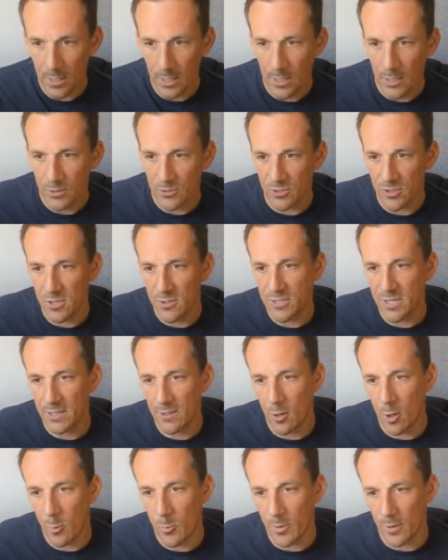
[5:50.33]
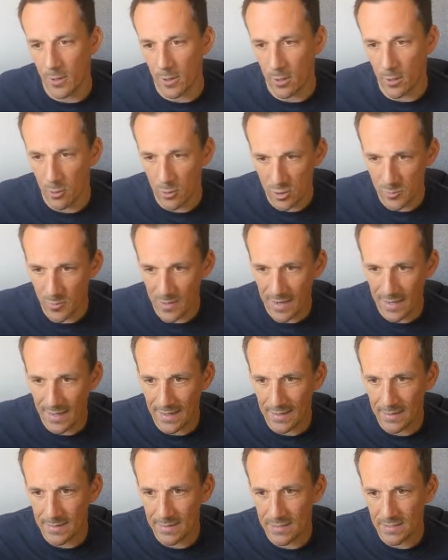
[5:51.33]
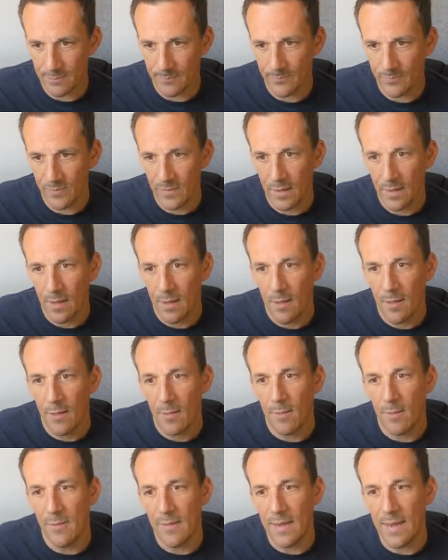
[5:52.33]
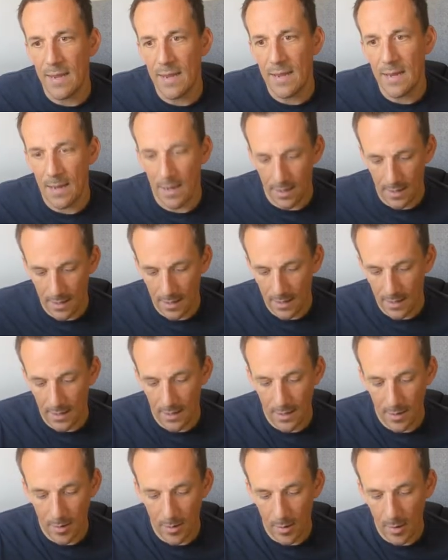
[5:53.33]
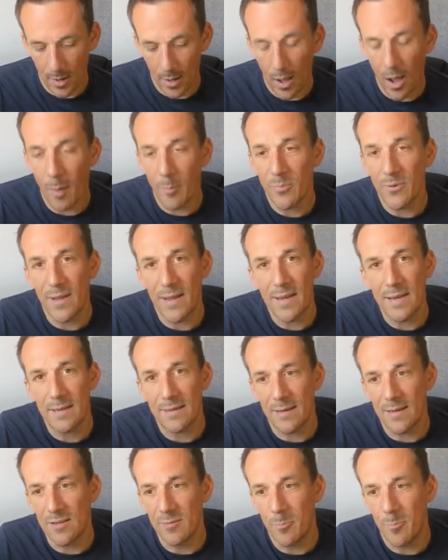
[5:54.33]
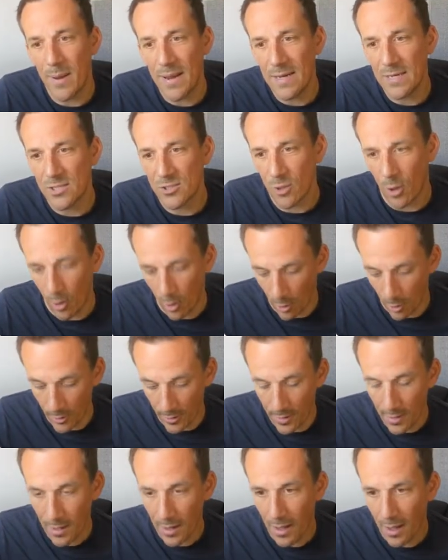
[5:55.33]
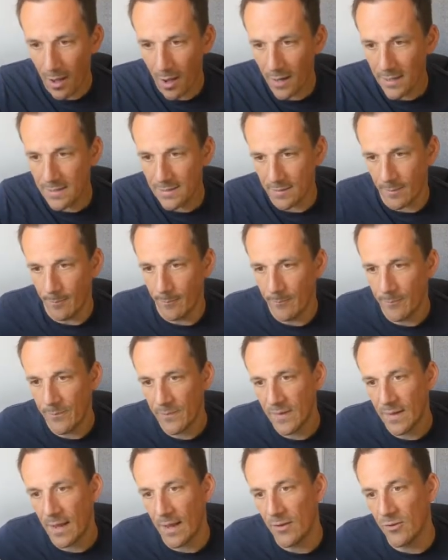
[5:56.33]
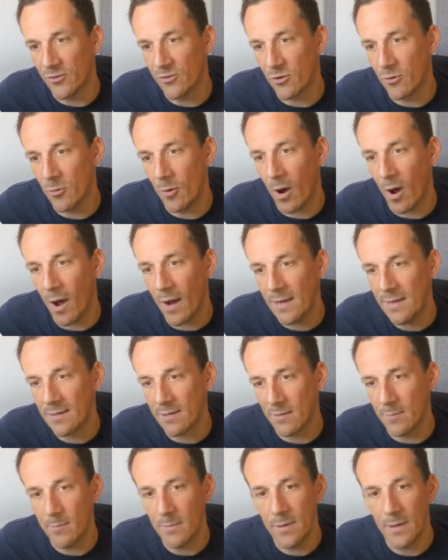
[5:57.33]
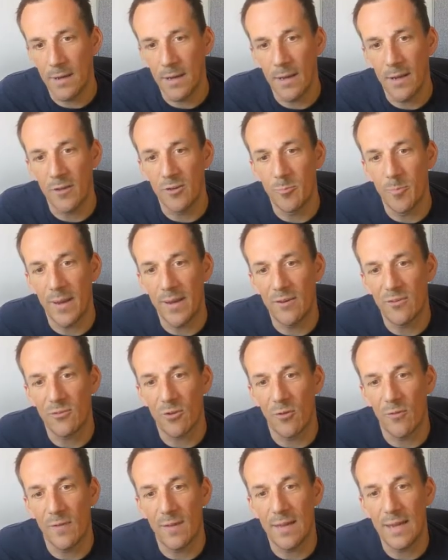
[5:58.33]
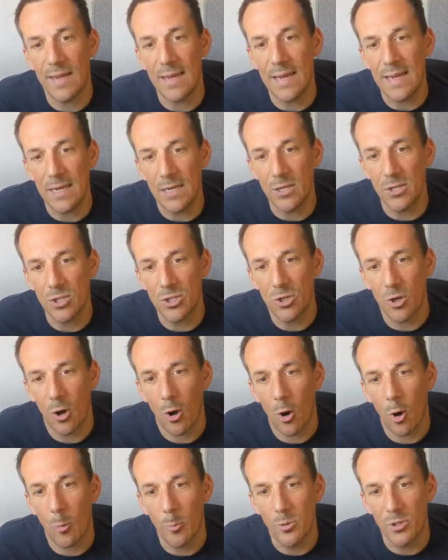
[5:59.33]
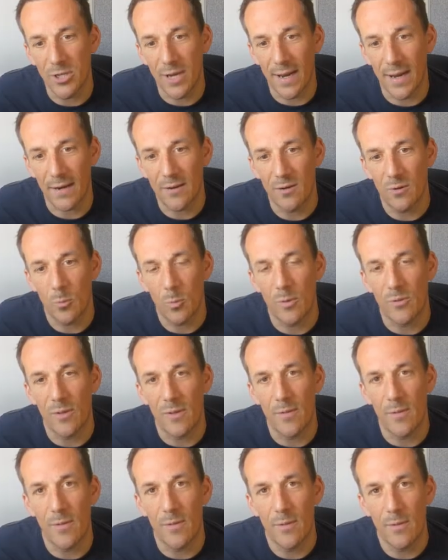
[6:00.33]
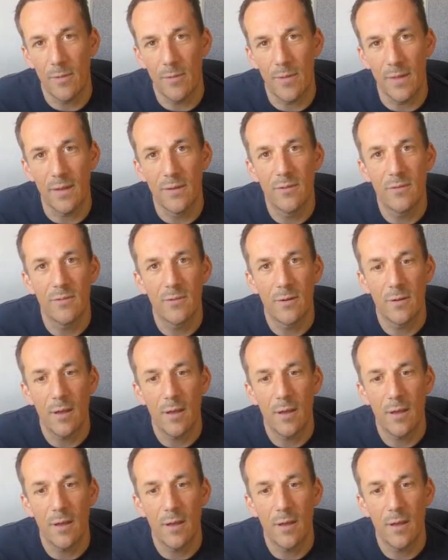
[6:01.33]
So using the open and close brackets, the update is based on item. And so item is based on each object within this